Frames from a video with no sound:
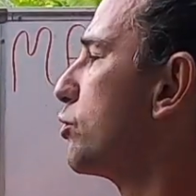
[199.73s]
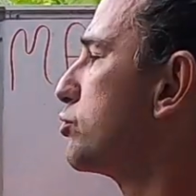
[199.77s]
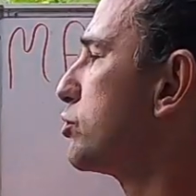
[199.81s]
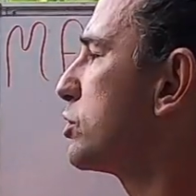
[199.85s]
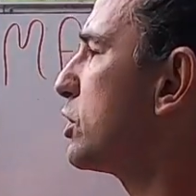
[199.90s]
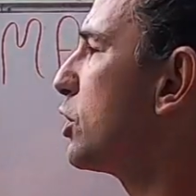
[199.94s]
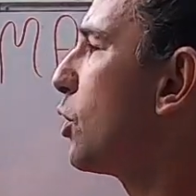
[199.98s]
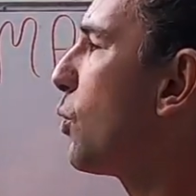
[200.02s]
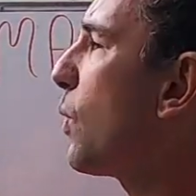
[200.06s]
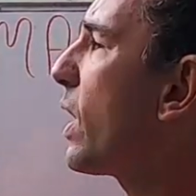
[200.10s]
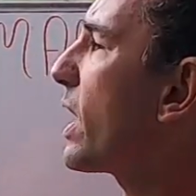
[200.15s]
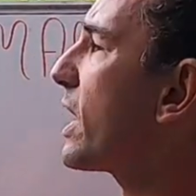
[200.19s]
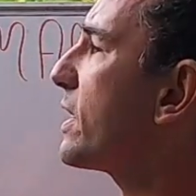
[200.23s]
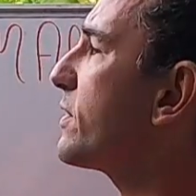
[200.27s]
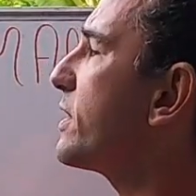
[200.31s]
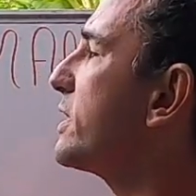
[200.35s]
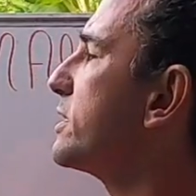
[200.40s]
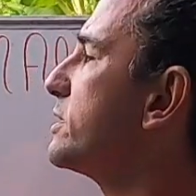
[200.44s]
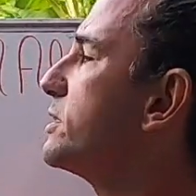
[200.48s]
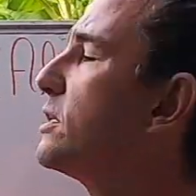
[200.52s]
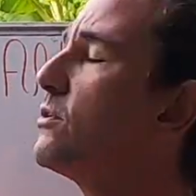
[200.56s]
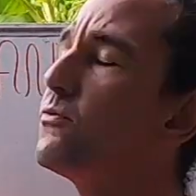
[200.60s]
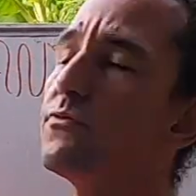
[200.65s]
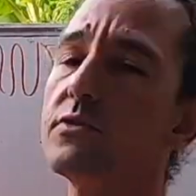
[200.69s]
What are the
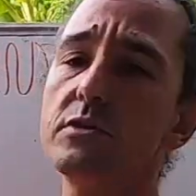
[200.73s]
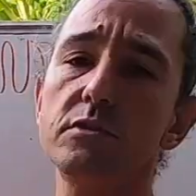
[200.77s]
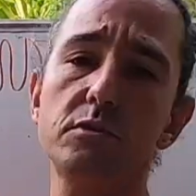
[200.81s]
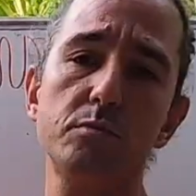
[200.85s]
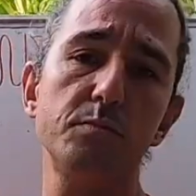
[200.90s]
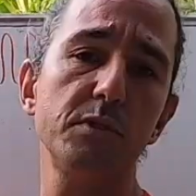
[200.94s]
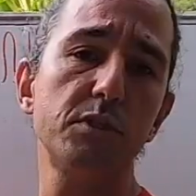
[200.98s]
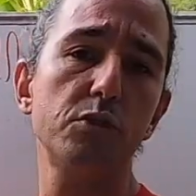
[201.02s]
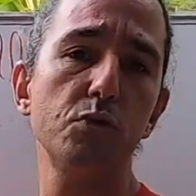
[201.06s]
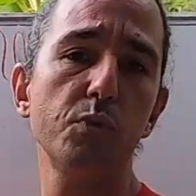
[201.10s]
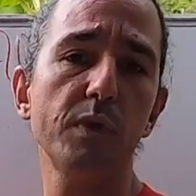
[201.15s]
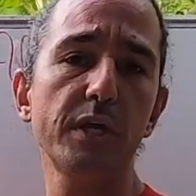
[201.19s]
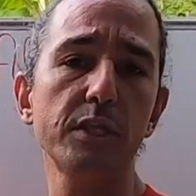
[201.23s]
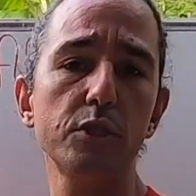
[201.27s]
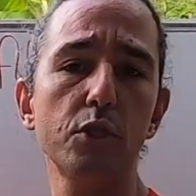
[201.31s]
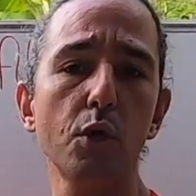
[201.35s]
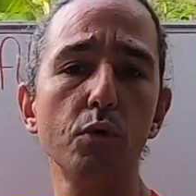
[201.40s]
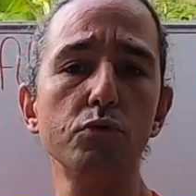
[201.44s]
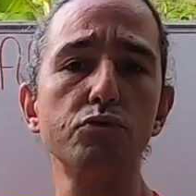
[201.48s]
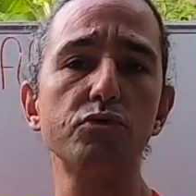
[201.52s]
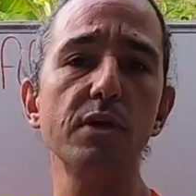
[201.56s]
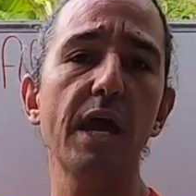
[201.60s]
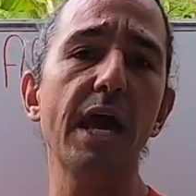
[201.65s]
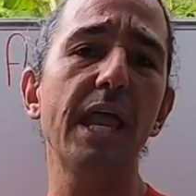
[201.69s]
difference between
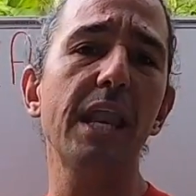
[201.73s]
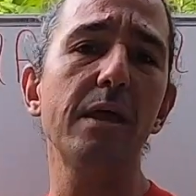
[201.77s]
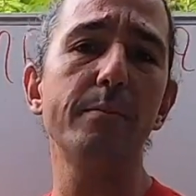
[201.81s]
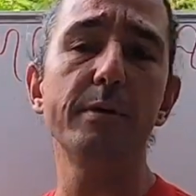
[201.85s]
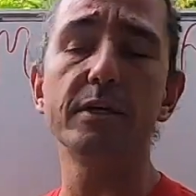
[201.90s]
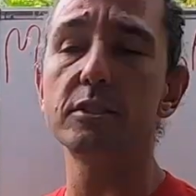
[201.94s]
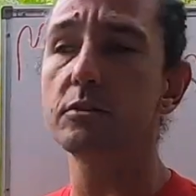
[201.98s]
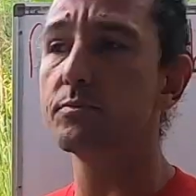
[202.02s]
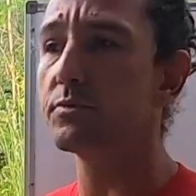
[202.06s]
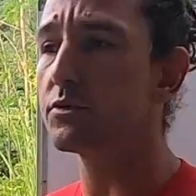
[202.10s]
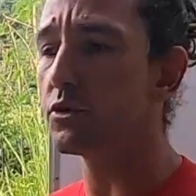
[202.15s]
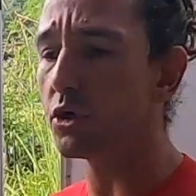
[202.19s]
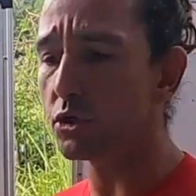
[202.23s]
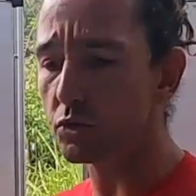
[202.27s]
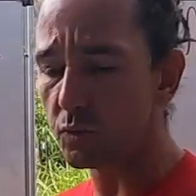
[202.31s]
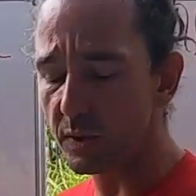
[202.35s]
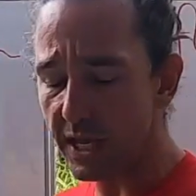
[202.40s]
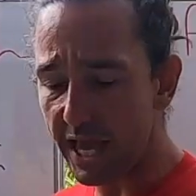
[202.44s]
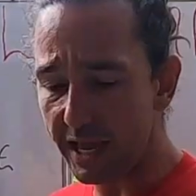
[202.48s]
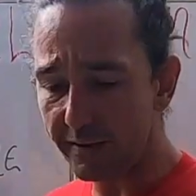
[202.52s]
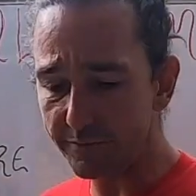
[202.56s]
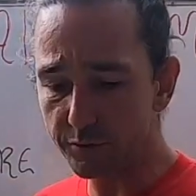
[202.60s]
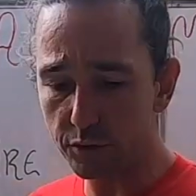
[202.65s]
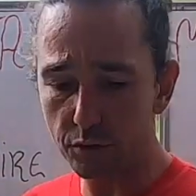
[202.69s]
those elements? Because we
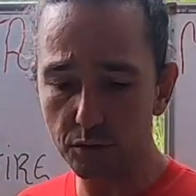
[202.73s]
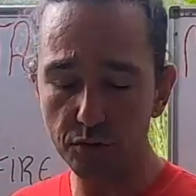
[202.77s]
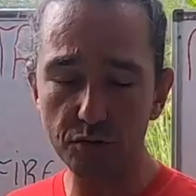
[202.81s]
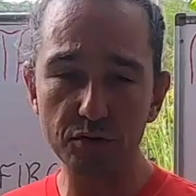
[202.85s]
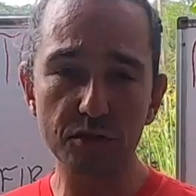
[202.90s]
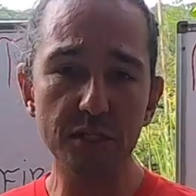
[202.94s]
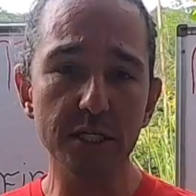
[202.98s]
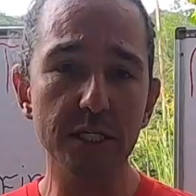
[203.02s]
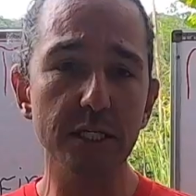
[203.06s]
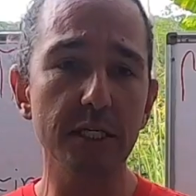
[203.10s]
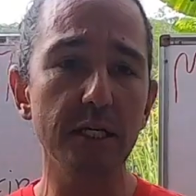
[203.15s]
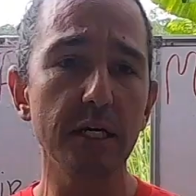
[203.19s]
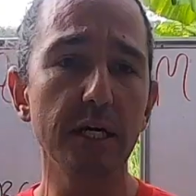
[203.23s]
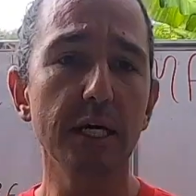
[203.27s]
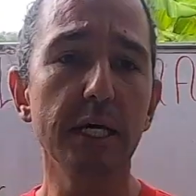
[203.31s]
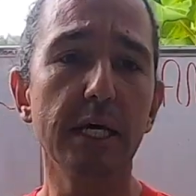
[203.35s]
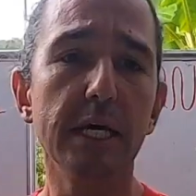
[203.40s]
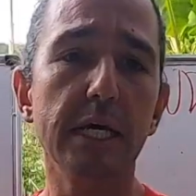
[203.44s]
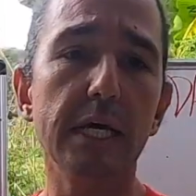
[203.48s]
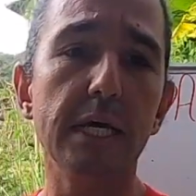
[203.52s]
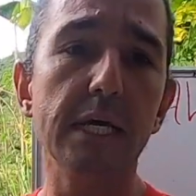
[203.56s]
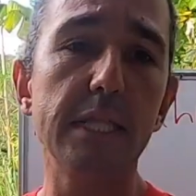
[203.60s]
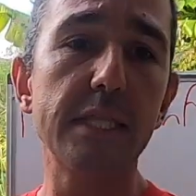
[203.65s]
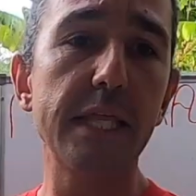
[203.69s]
have to see
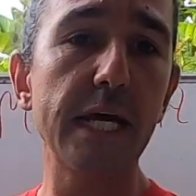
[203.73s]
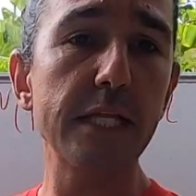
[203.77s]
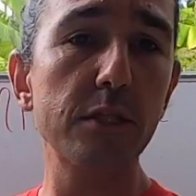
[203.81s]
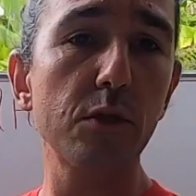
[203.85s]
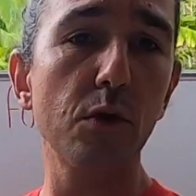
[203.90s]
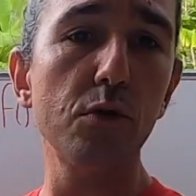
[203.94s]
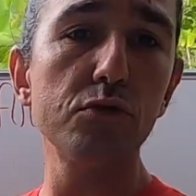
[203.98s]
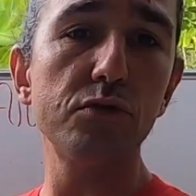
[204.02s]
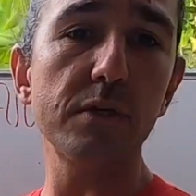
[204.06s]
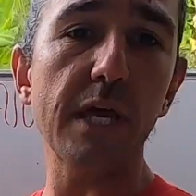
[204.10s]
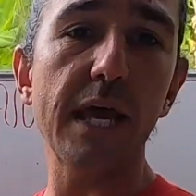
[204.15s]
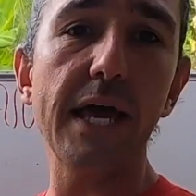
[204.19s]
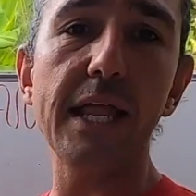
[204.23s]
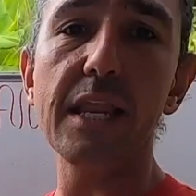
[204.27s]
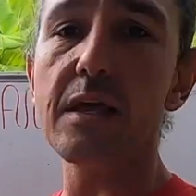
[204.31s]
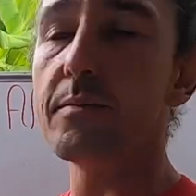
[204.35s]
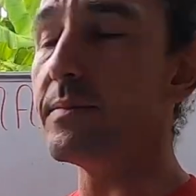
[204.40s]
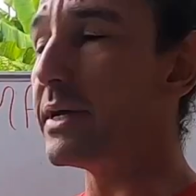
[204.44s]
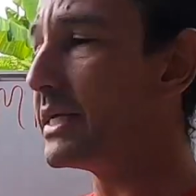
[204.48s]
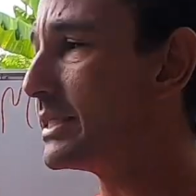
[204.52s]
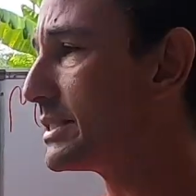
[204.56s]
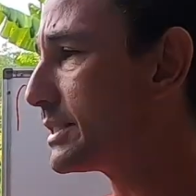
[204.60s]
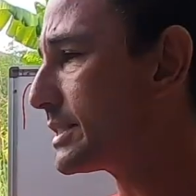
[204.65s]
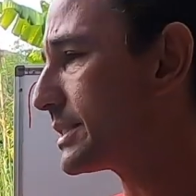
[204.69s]
that those
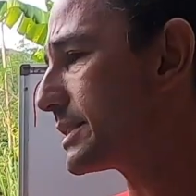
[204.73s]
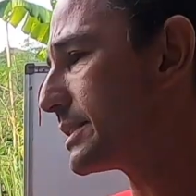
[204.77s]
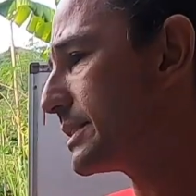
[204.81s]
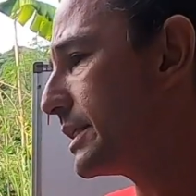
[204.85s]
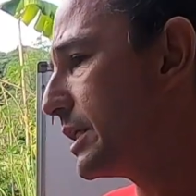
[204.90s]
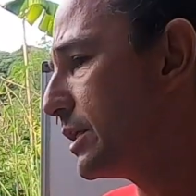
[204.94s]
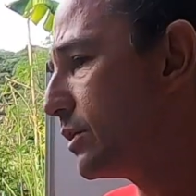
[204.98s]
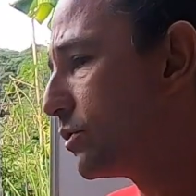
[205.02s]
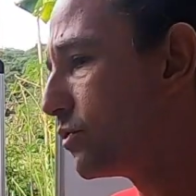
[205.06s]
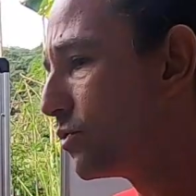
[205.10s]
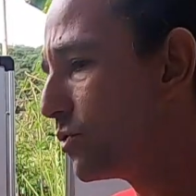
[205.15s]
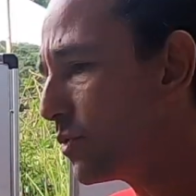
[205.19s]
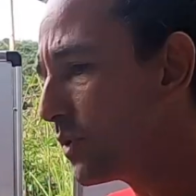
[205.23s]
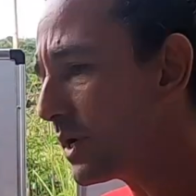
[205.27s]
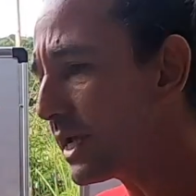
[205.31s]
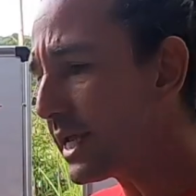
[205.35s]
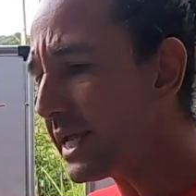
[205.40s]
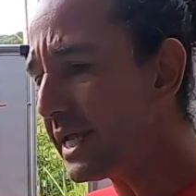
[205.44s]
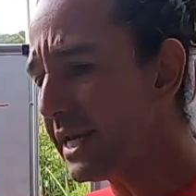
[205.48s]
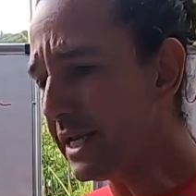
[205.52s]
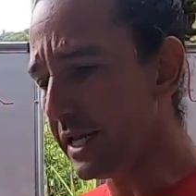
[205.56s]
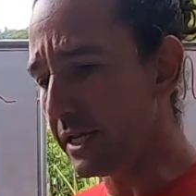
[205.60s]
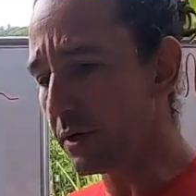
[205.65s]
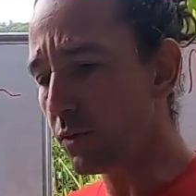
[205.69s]
elements
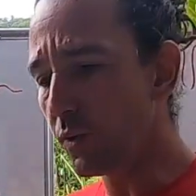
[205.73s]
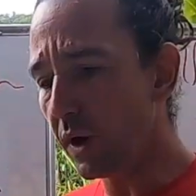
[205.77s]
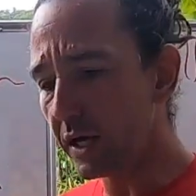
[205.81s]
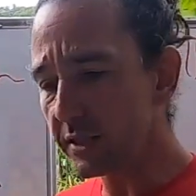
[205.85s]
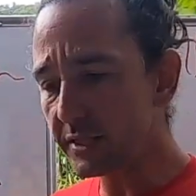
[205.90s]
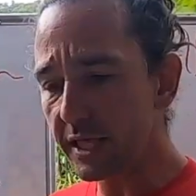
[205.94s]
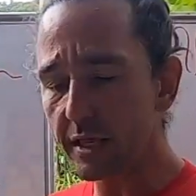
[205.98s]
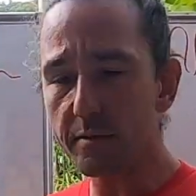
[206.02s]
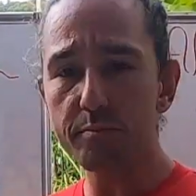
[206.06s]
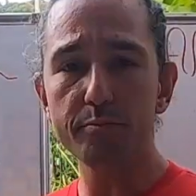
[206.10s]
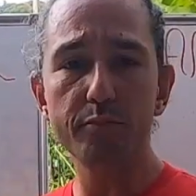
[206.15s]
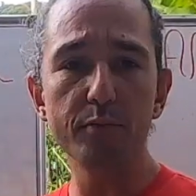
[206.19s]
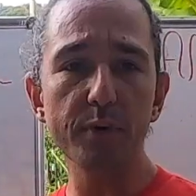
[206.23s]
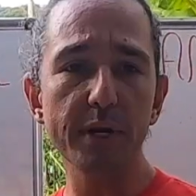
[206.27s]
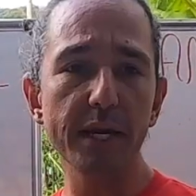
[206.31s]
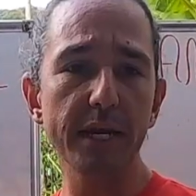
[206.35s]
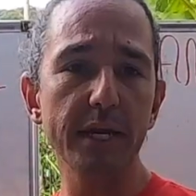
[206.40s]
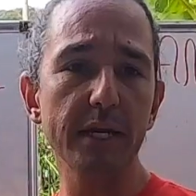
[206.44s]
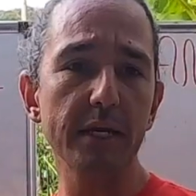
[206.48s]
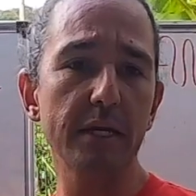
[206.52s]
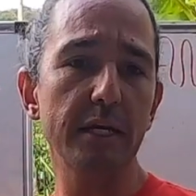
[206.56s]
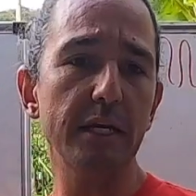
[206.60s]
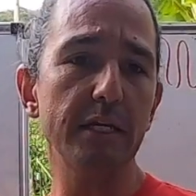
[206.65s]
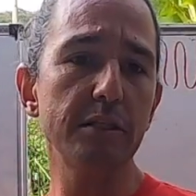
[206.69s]
really, what they
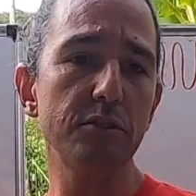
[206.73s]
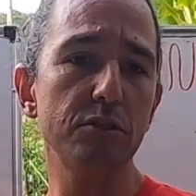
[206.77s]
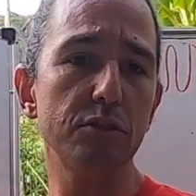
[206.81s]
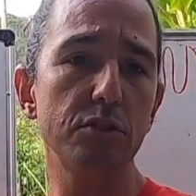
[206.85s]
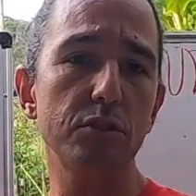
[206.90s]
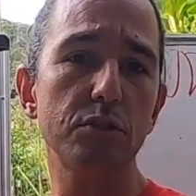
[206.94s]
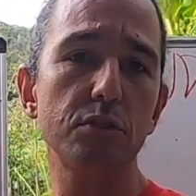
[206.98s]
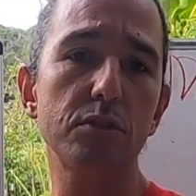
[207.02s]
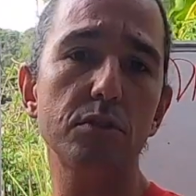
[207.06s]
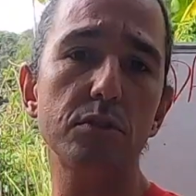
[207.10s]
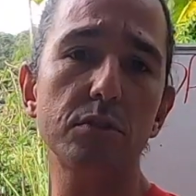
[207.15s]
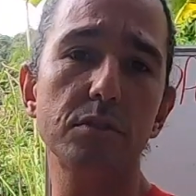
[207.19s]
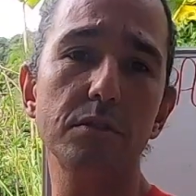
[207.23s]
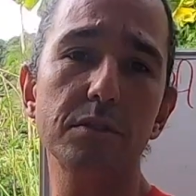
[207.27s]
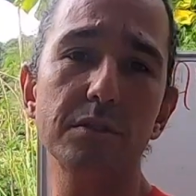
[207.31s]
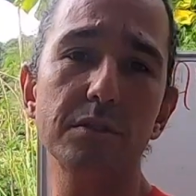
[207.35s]
bring is,